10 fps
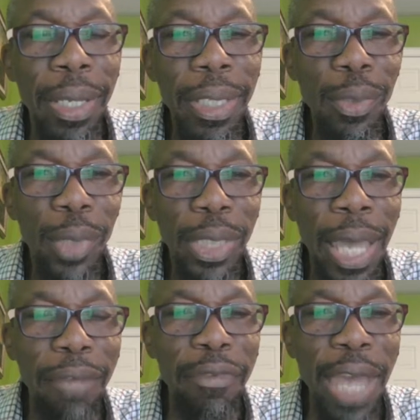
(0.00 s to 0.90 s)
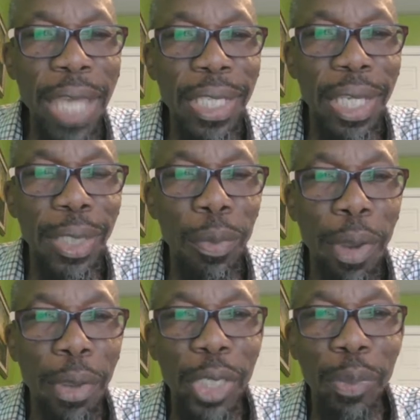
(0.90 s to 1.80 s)
He was an advisor to
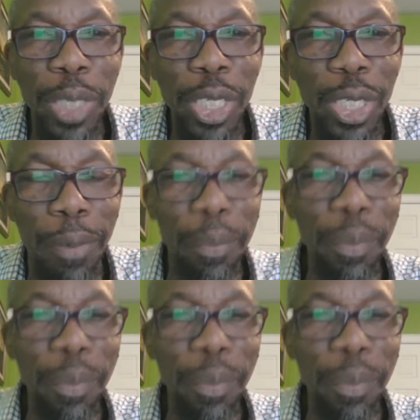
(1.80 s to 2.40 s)
Maurice Bishop.